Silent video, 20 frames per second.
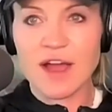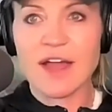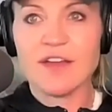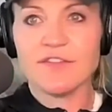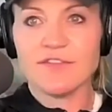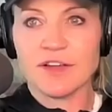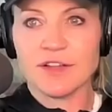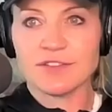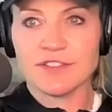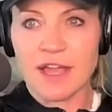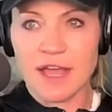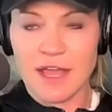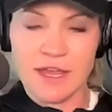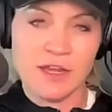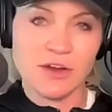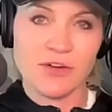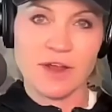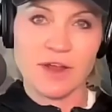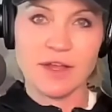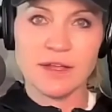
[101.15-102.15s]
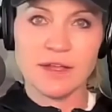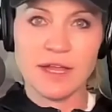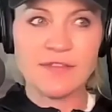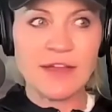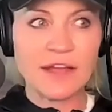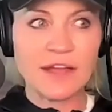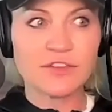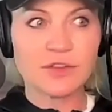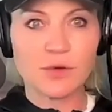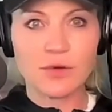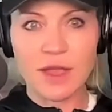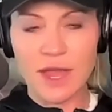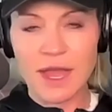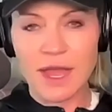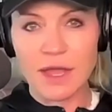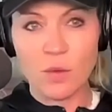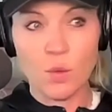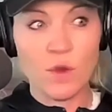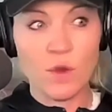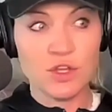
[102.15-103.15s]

I felt angry, and that's okay.